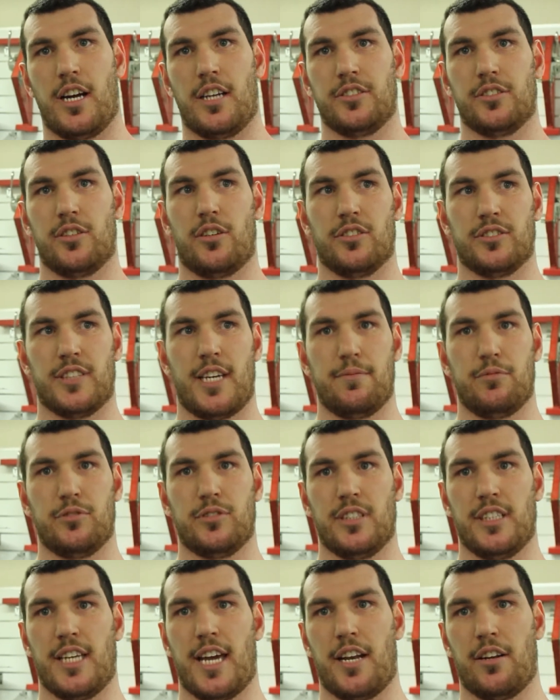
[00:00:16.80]
So I was able
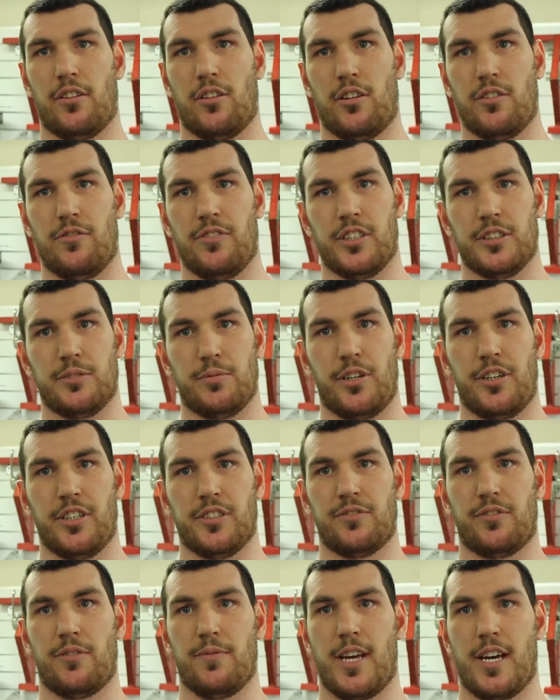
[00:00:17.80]
to gain a lot of
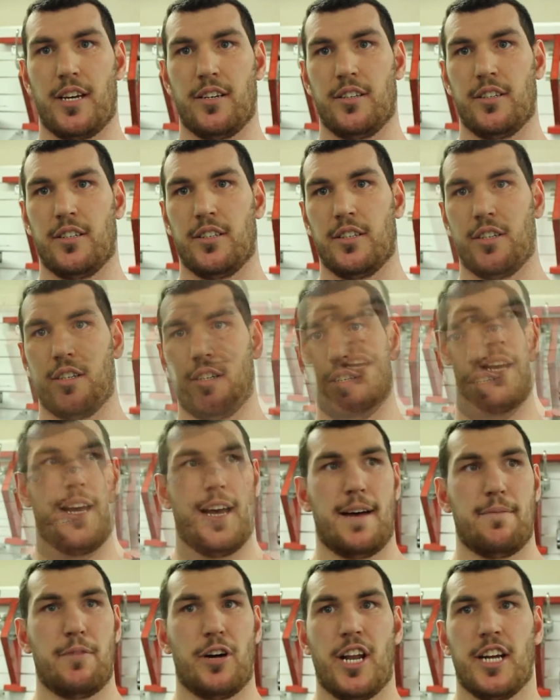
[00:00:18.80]
experience from that.
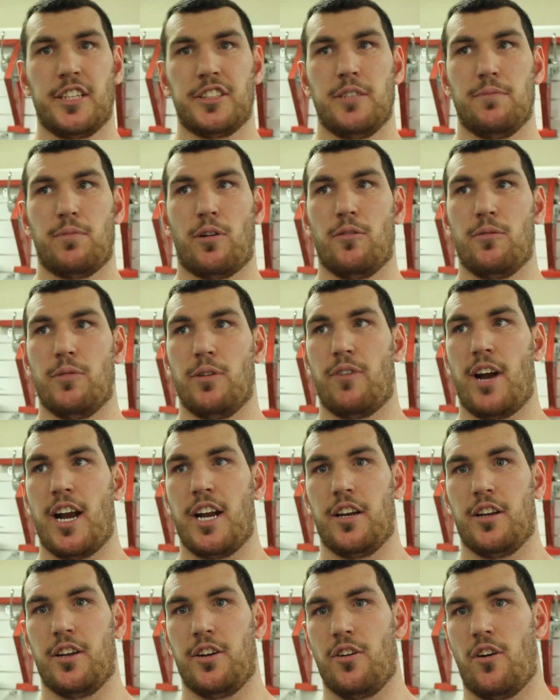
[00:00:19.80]
I'd actually probably
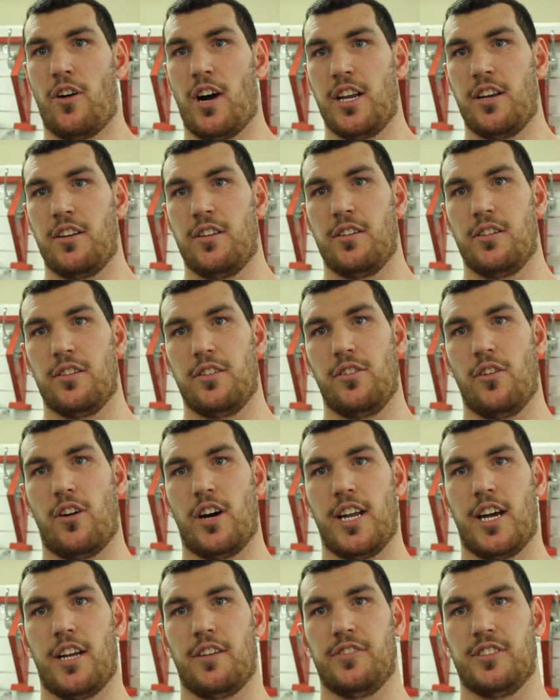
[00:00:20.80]
rate it a
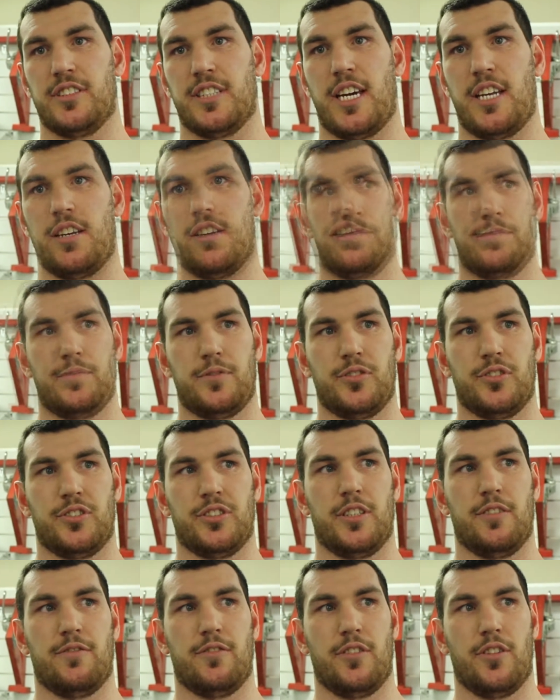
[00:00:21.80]
9 out of a 10,
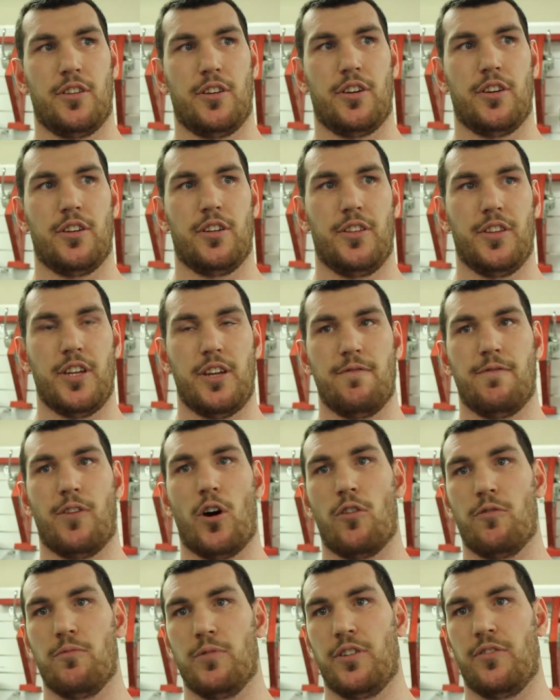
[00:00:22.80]
just given the
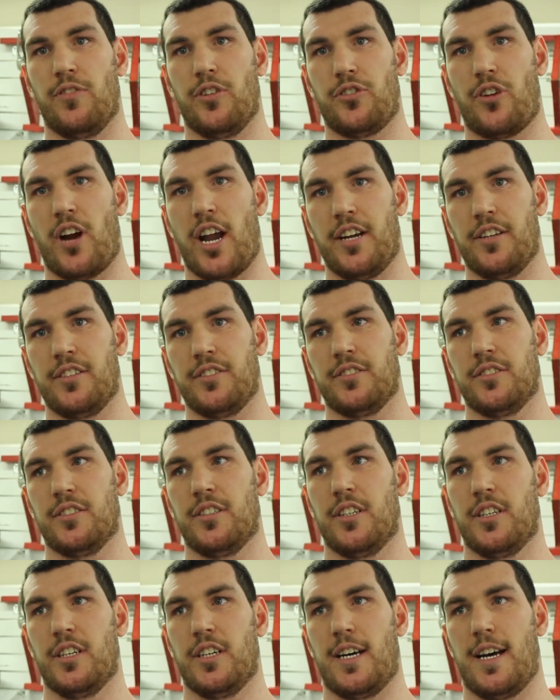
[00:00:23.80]
involvement of the trainers
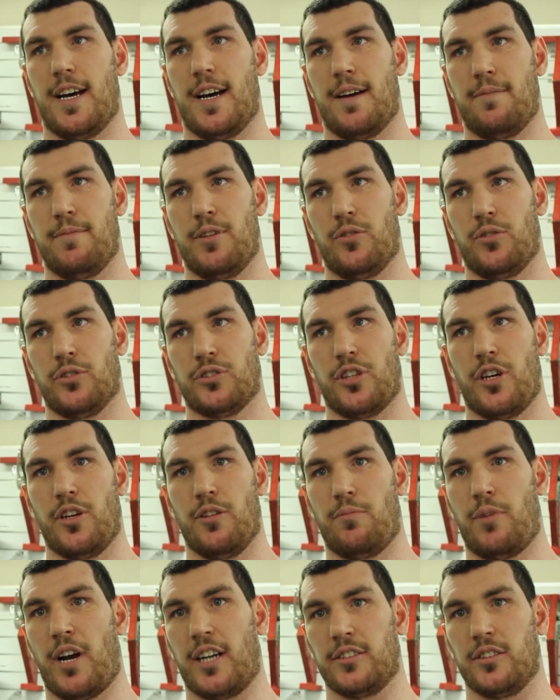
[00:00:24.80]
and also
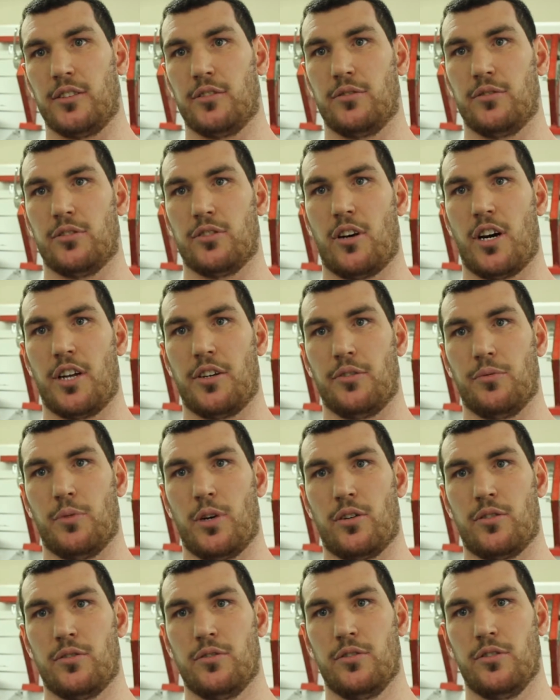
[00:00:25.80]
the practical side as
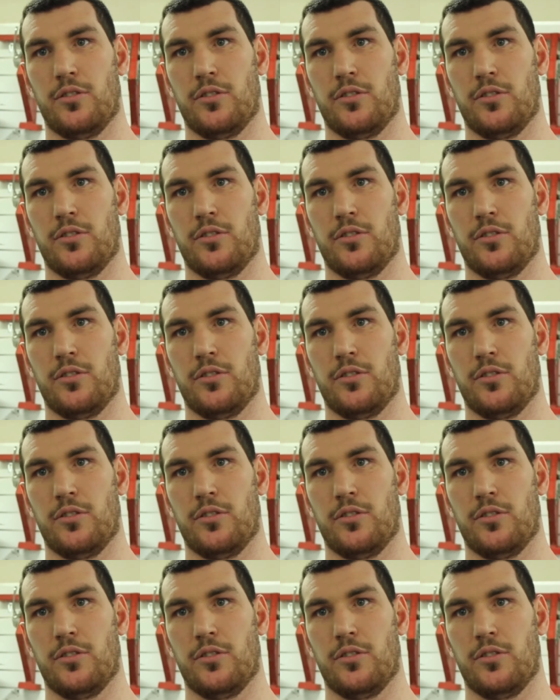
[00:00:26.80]
well.